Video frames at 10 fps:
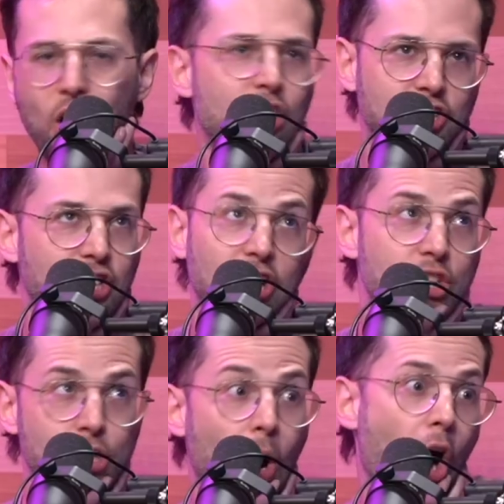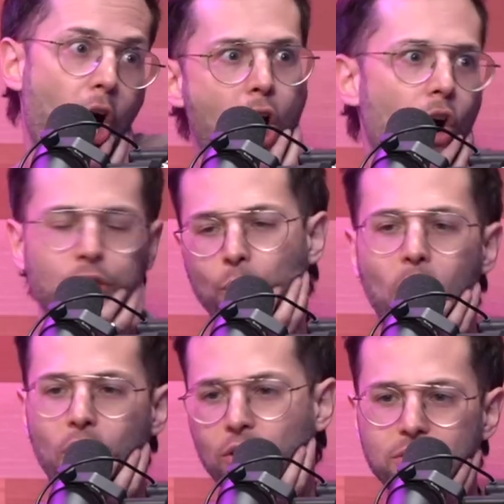Oh, you're just gonna do all the
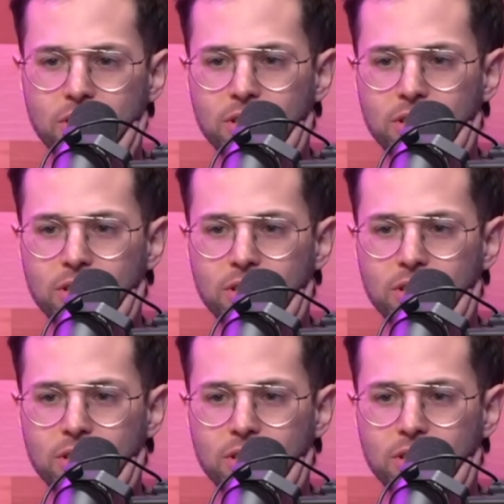roles?